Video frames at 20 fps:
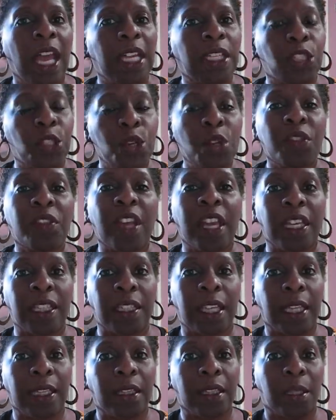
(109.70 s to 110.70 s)
Do you think
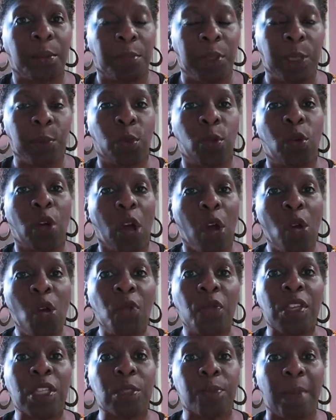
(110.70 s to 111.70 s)
that the people who
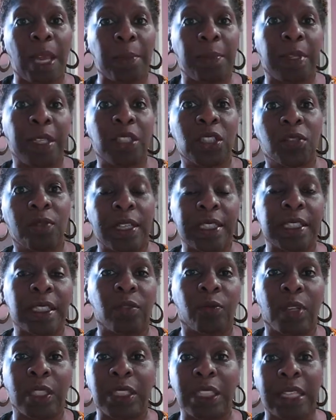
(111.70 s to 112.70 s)
own this may be interested
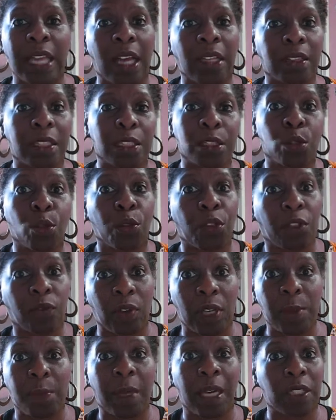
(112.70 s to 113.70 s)
in renting out this little
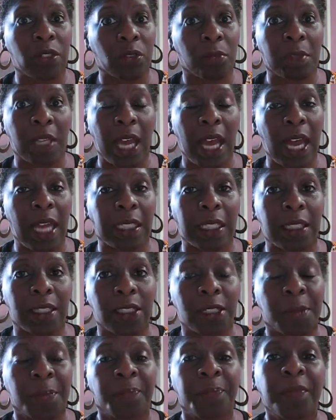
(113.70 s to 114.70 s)
three-bedroom
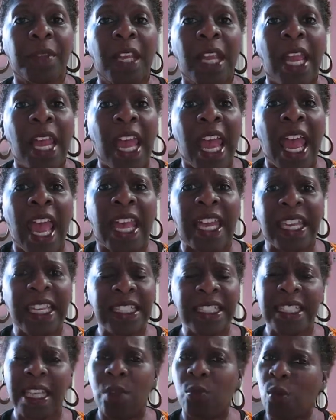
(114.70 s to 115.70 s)
cottage? And
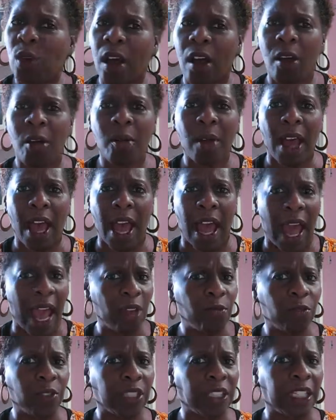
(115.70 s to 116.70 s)
he said, well, I
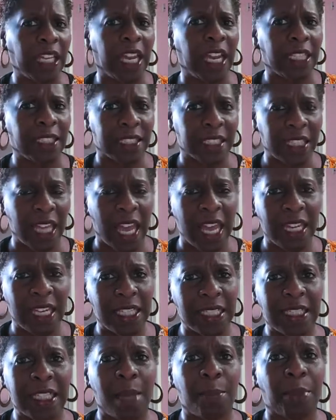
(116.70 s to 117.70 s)
really can't say.
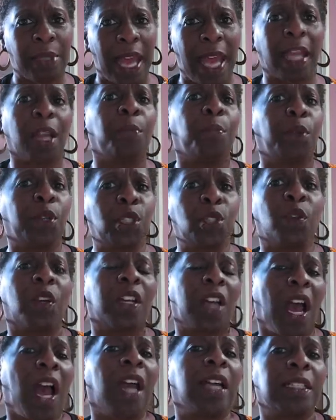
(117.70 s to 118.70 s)
He said, but I can put you in
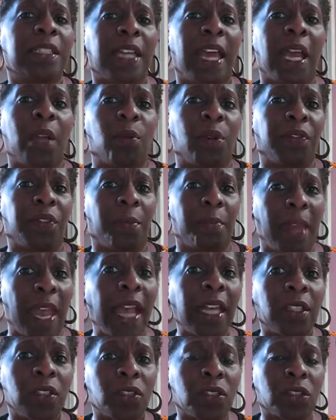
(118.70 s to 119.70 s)
contact with the
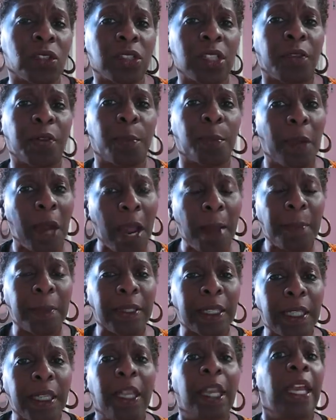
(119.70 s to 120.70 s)
managers of the
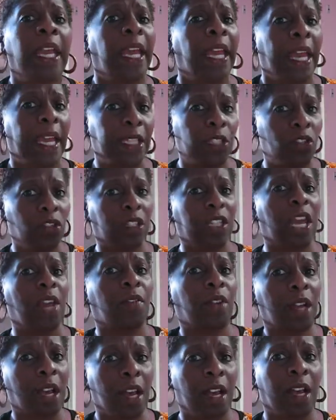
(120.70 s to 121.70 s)
property, and you can have
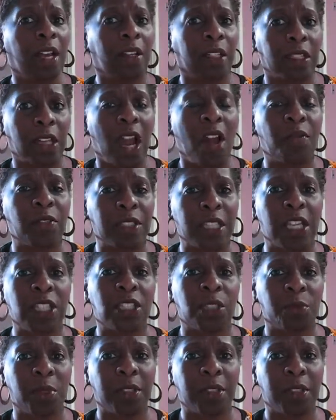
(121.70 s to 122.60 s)
a, con a conversation